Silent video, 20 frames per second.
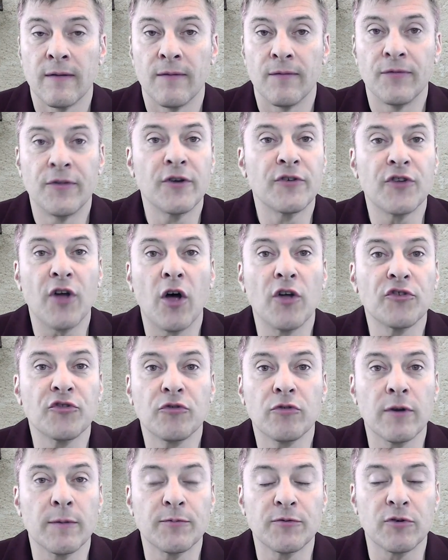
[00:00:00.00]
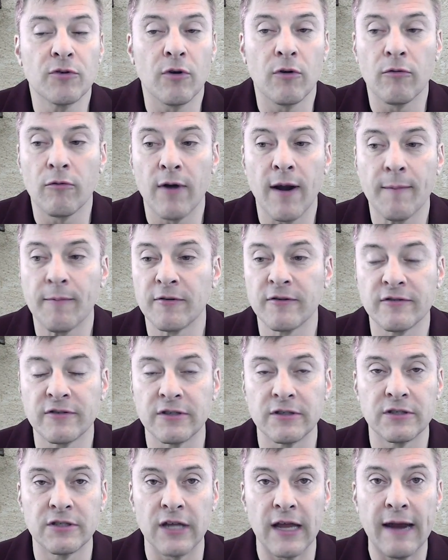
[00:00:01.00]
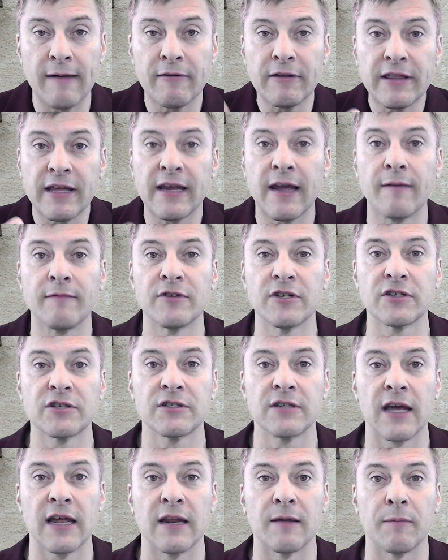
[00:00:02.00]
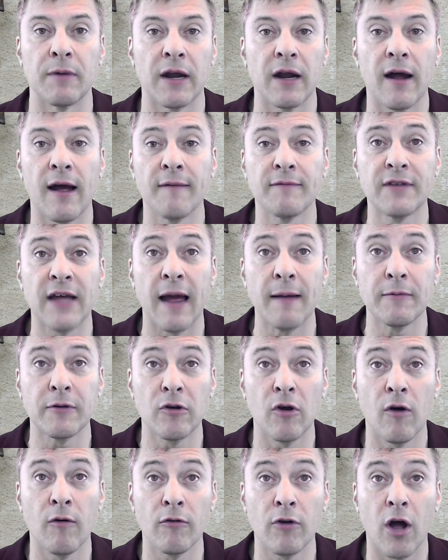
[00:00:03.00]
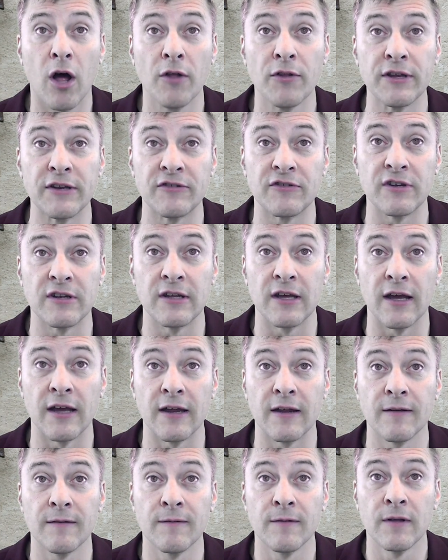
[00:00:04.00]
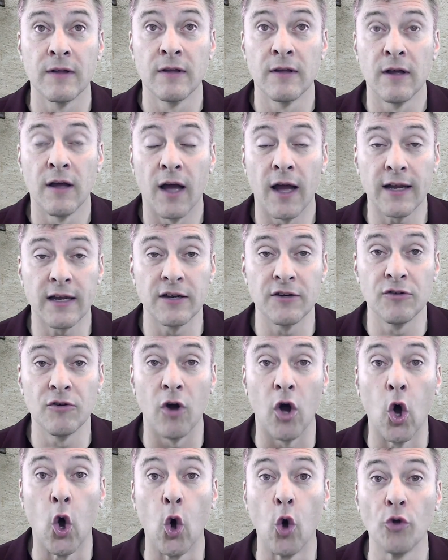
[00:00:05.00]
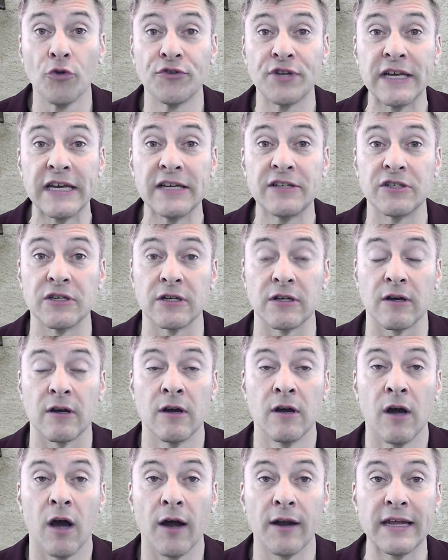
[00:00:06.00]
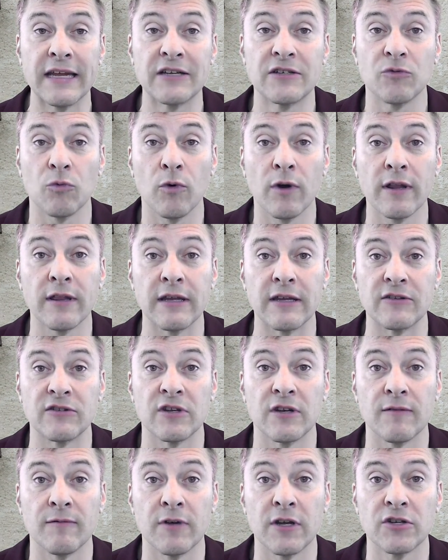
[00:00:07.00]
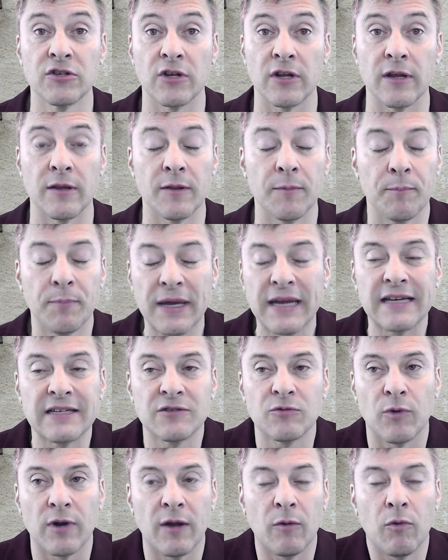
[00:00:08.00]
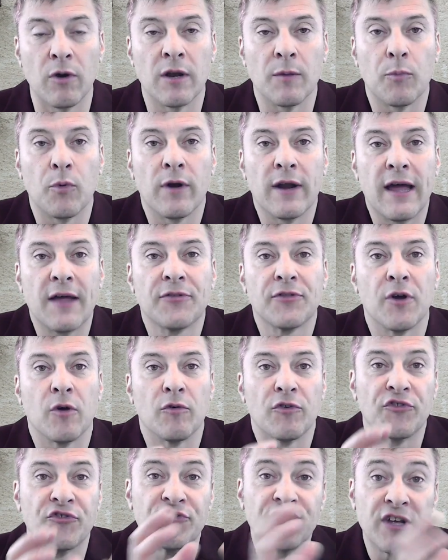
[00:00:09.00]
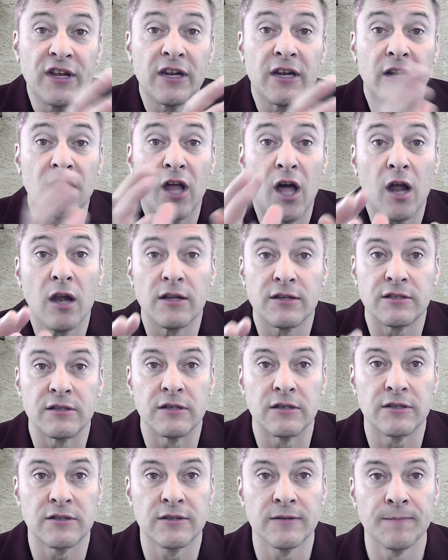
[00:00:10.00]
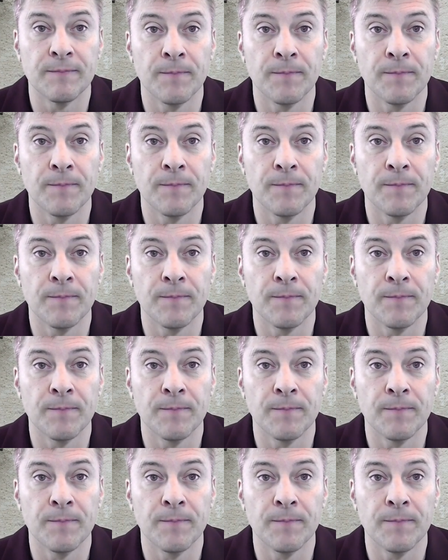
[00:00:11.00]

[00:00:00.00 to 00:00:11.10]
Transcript: There's all scriptural references to everything I've just stated, but I don't have time to go over all these today. I could do a whole teaching on each one of these individually. The biggest one I want to point out, though, was sin and lawlessness.